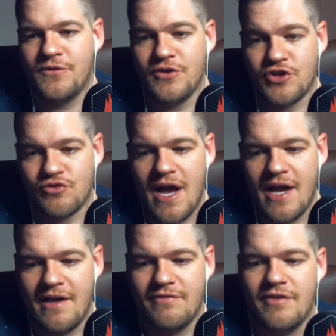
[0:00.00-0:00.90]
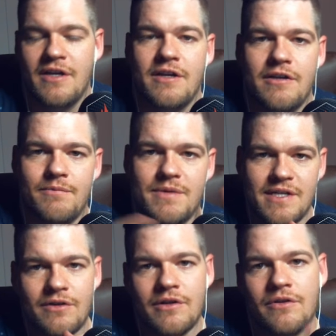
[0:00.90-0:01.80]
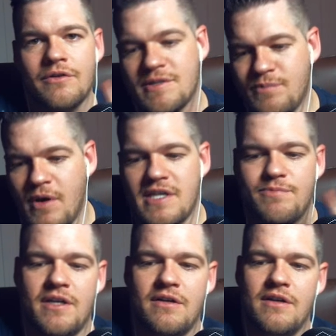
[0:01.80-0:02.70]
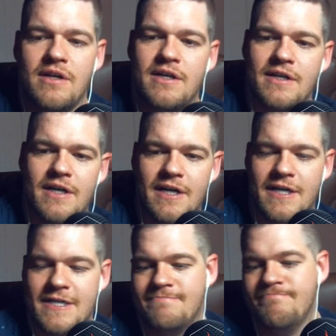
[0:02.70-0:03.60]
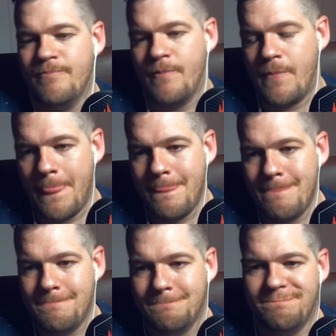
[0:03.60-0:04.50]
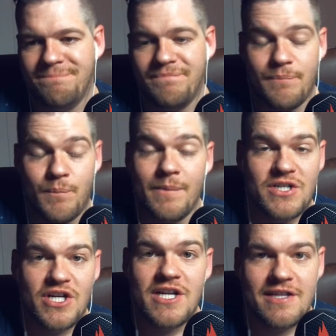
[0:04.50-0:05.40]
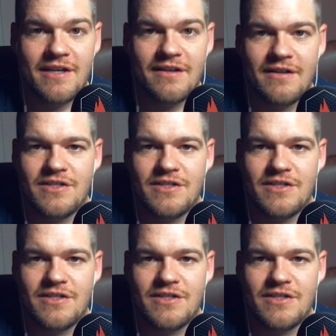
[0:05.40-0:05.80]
to drive your material, displacement, pretty much anything.